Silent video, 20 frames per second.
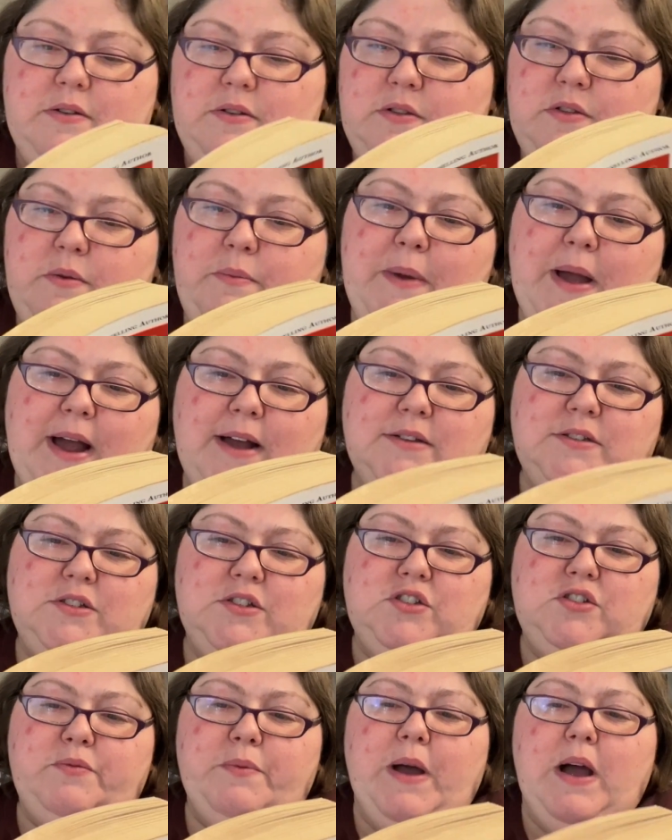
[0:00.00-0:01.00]
The
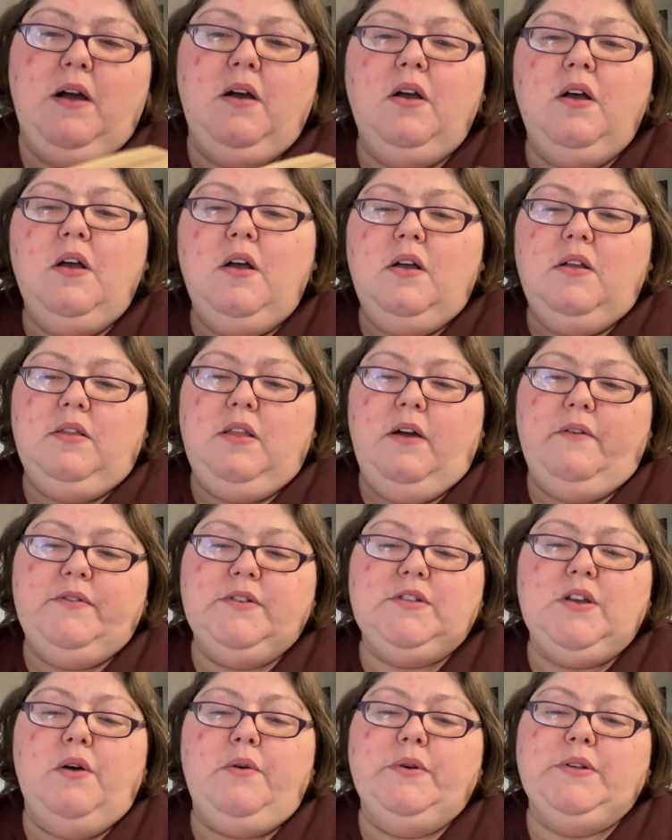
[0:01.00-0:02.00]
passage about love
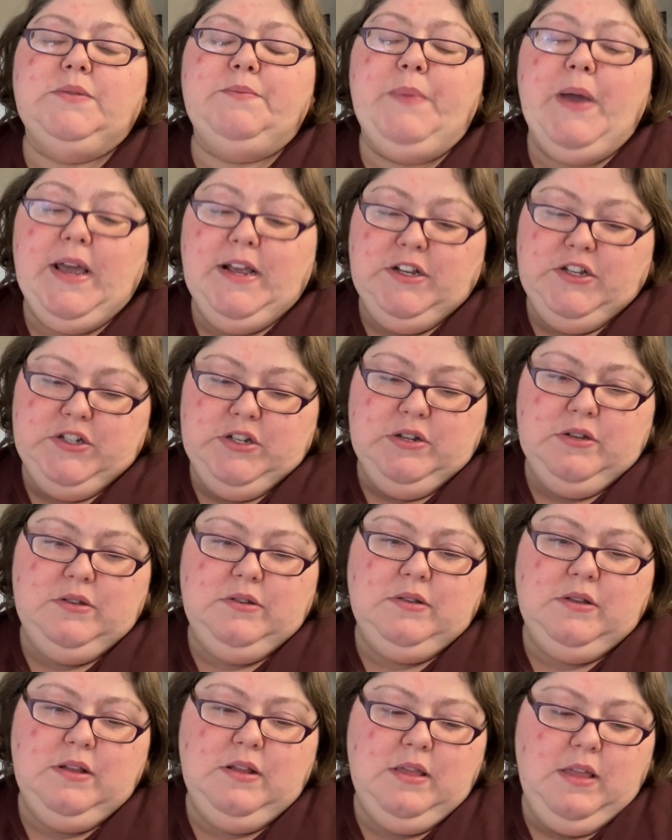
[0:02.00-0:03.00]
is always
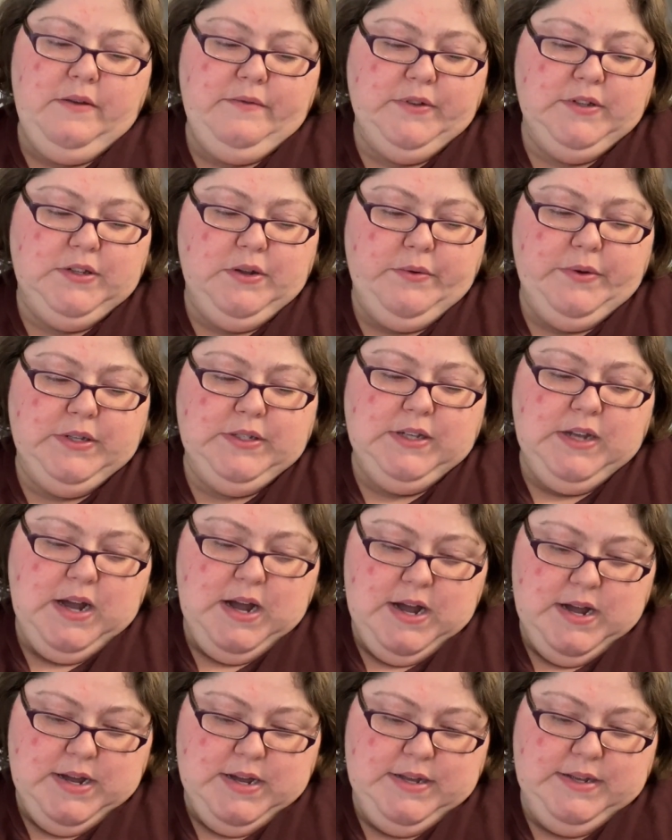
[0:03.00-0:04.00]
patient, love is always
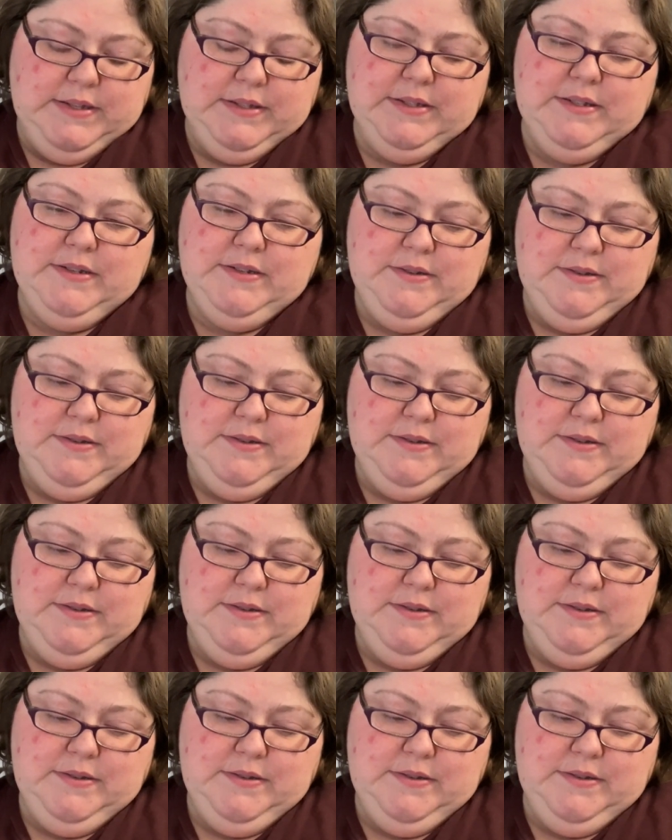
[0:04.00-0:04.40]
kind.